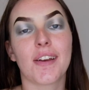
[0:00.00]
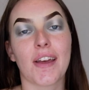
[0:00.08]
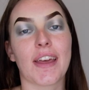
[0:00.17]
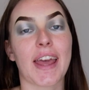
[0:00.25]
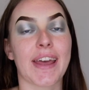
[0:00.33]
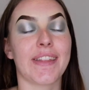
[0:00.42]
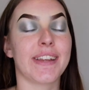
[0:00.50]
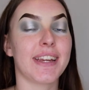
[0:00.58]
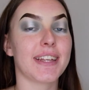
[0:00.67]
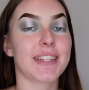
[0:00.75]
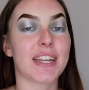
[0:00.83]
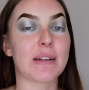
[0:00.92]
Okay, the
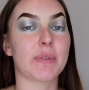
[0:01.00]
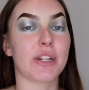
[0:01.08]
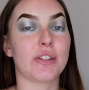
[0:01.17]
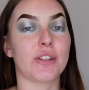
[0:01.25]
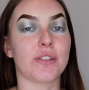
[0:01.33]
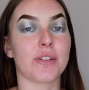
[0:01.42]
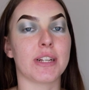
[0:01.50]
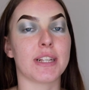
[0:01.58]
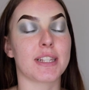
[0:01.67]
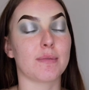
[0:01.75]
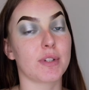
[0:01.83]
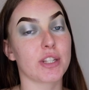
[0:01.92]
next thing I'm going to do
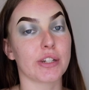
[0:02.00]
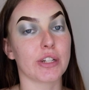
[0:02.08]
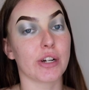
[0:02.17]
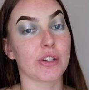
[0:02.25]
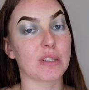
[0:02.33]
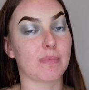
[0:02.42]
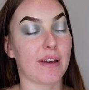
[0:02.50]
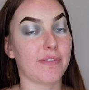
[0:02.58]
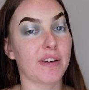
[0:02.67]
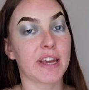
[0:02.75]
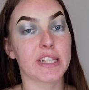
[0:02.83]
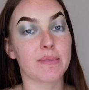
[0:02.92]
is I'm just going to go do my
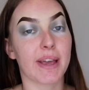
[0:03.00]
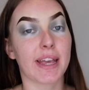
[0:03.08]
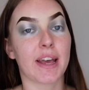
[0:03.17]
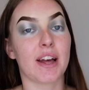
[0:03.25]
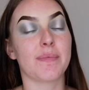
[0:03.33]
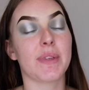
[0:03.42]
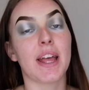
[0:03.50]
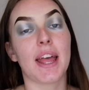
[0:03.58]
face makeup,